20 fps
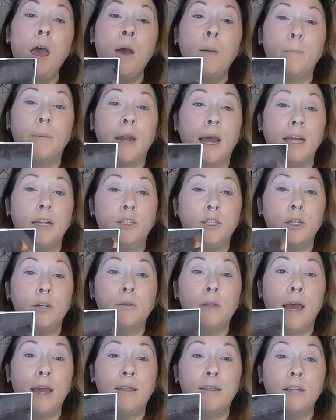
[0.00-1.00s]
but I do
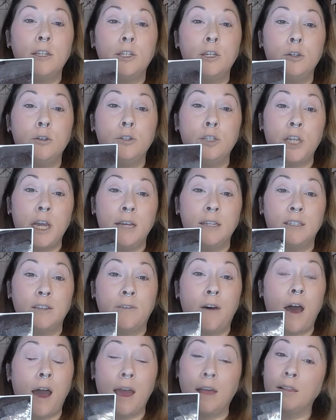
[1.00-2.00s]
like the 2 shades of
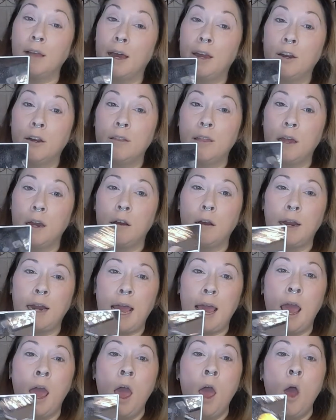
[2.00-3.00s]
highlighter that are in
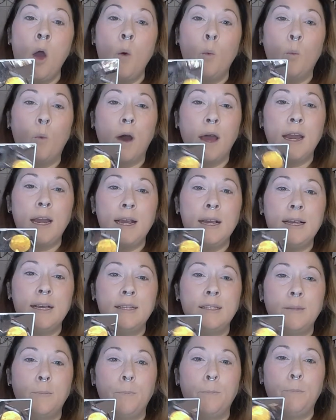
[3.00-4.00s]
it. One
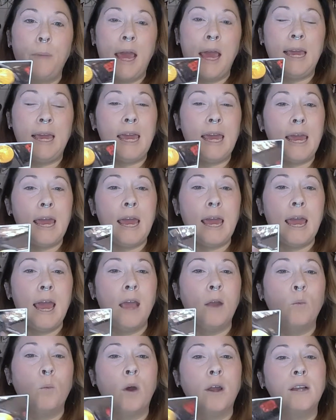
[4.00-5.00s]
is pinky
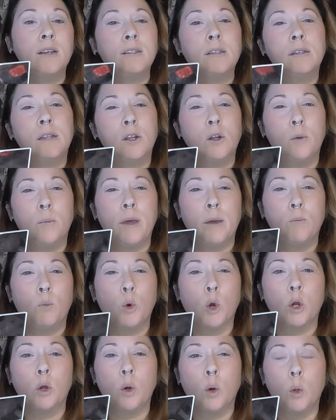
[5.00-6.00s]
and one is a little bit
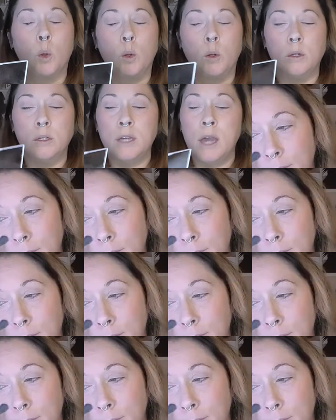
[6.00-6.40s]
more gold.